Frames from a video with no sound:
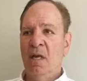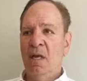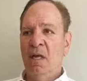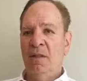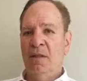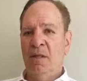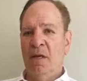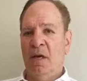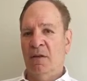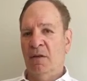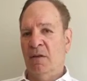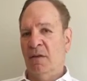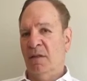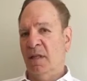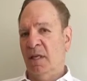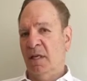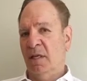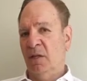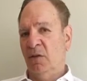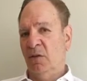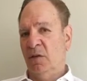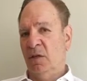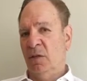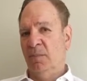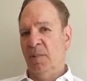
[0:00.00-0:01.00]
The other thing
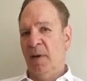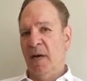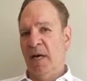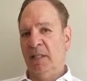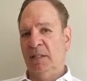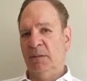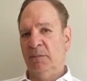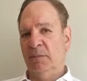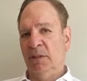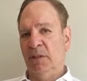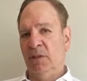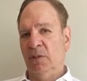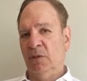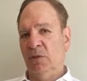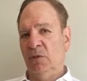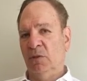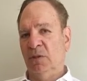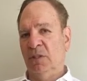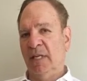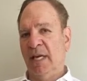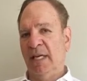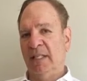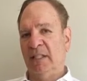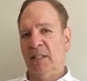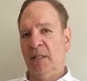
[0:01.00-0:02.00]
you could possibly do
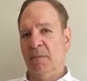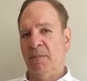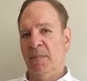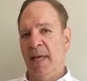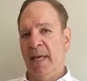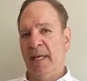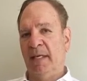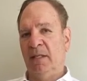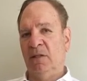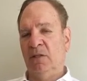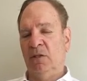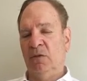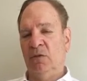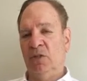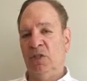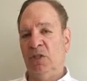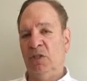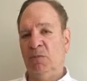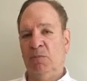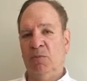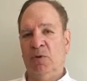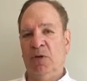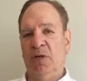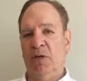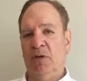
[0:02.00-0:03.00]
is ask the bank to do a
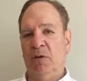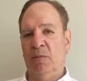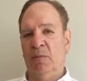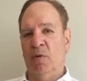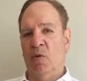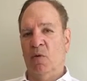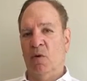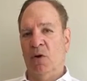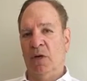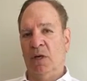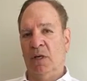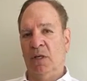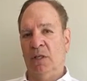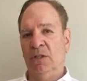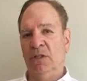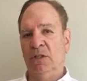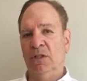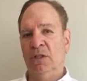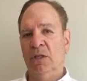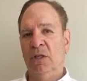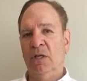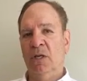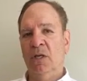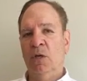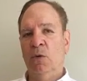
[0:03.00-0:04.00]
Springer mortgage,
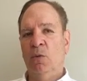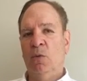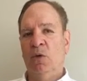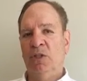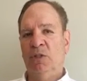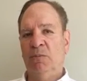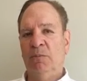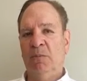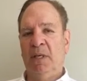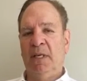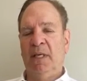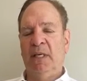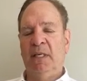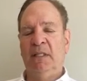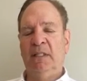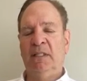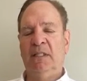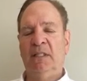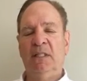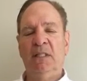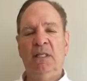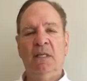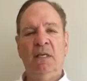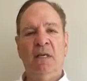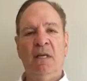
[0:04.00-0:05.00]
which
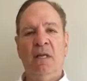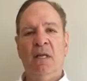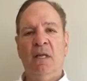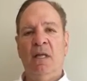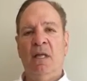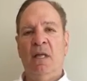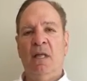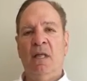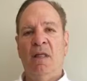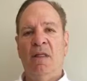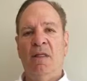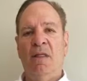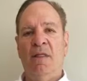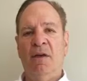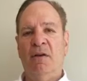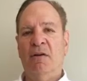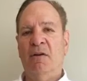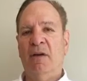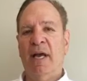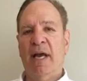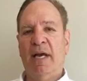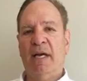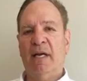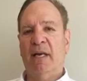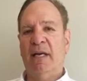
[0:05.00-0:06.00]
means they're
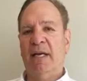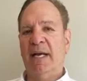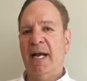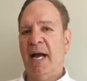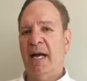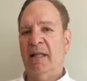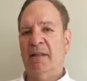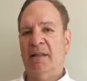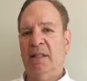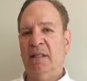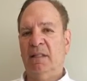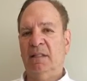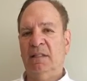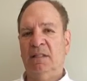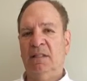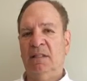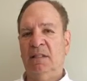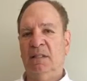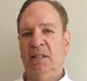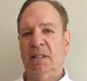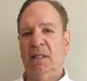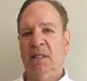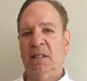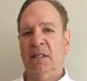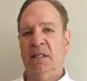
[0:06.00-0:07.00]
not going to count this
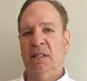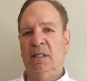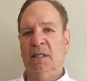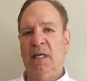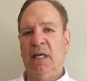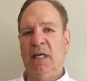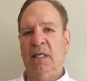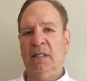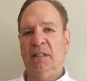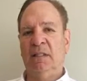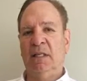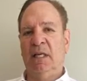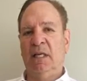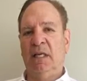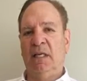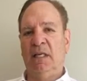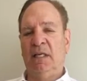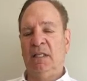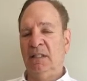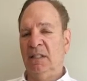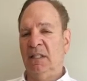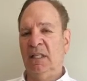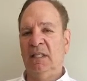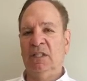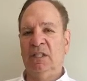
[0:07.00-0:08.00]
as a
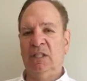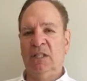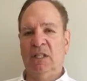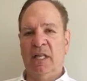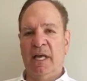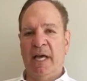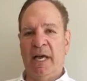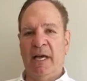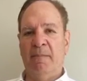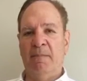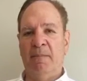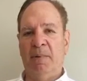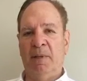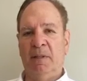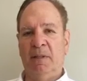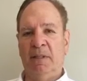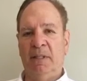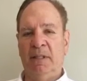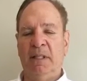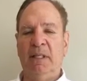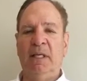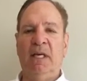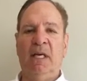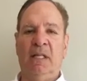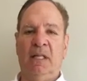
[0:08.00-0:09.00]
contingent
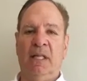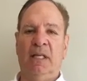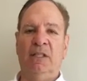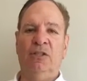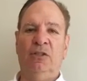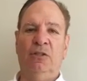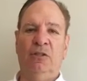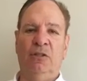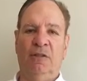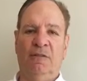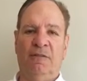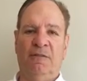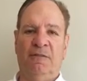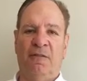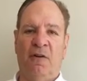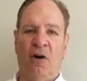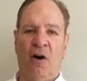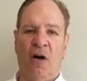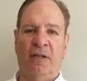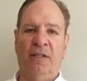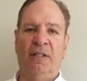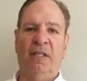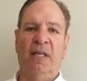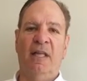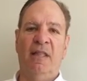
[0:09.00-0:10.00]
liability unless you
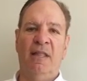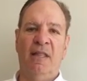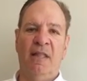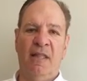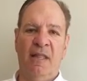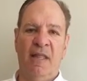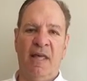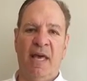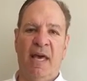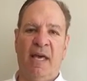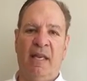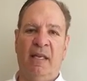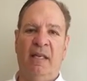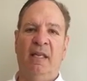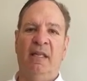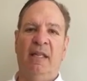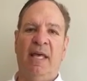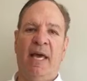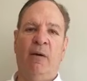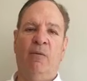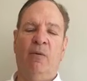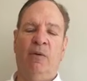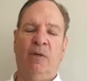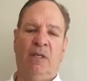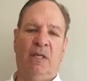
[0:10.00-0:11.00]
default, and then
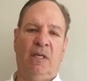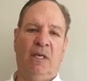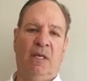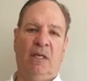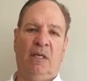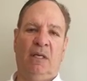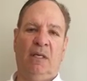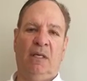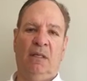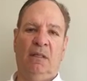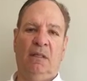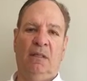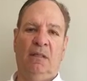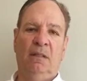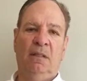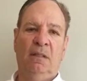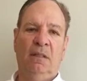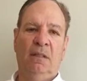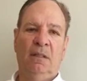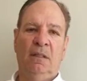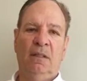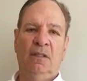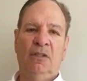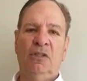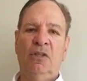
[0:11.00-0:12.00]
that would kick in.
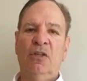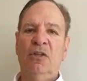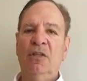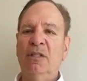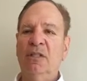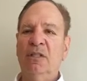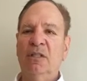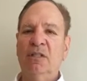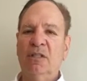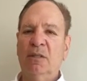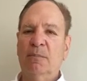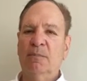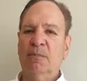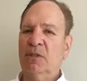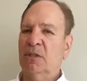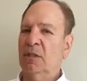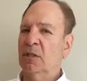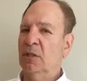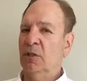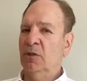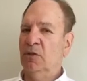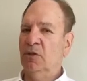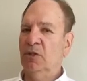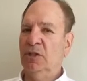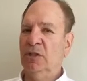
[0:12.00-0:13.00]
So these are some
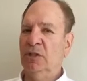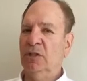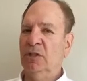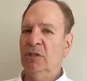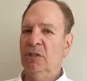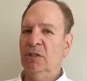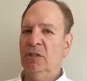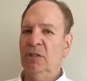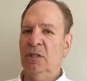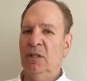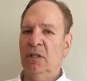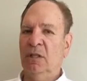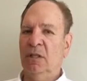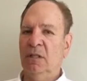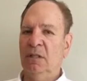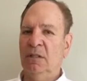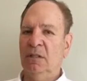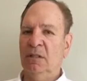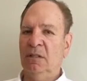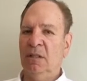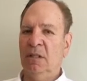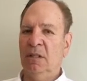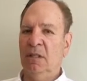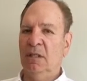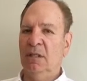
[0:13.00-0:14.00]
solutions to
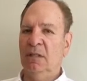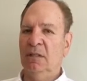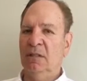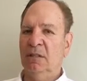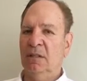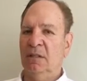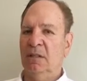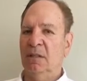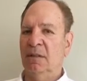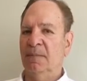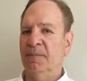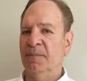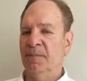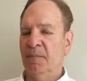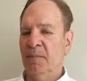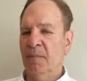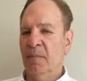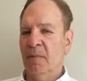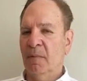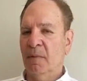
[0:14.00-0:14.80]
these things, and